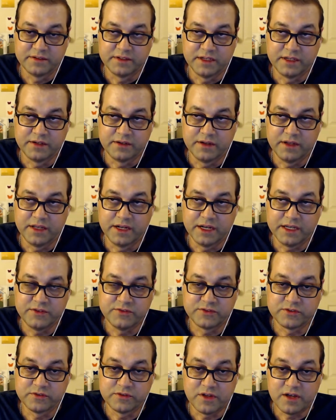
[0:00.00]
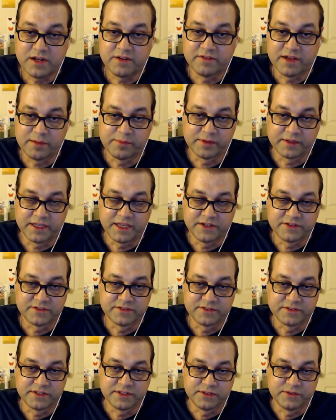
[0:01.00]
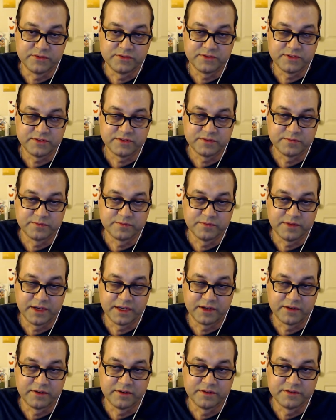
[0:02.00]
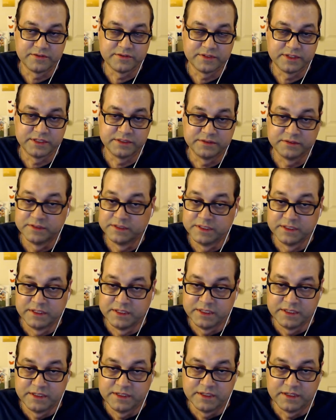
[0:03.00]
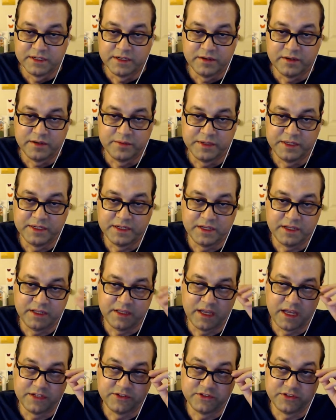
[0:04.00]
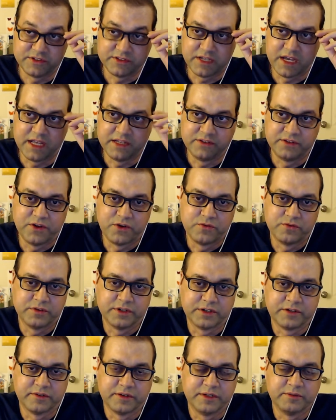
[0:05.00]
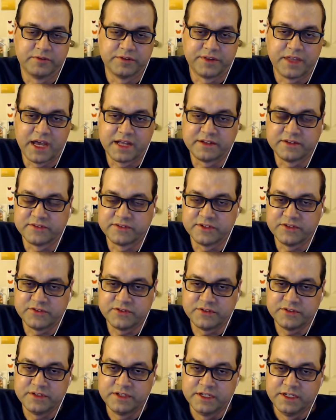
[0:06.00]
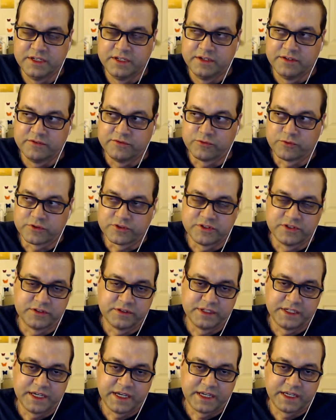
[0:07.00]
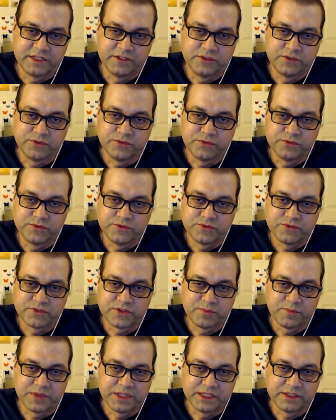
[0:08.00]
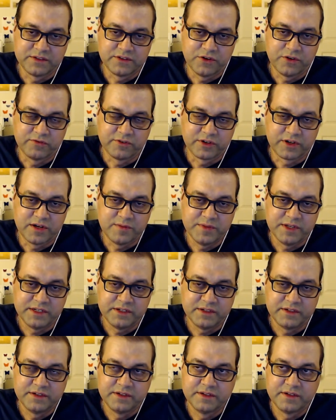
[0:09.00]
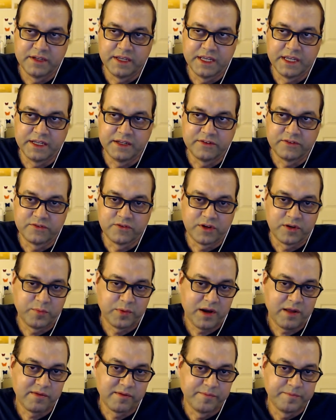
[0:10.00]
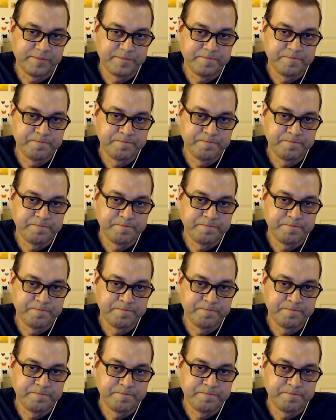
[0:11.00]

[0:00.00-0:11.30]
And I use a lot of applications that use system icons, and I mean, I don't agree with that decision. Fortunately, I can use something to overcome it, and it's not a problem.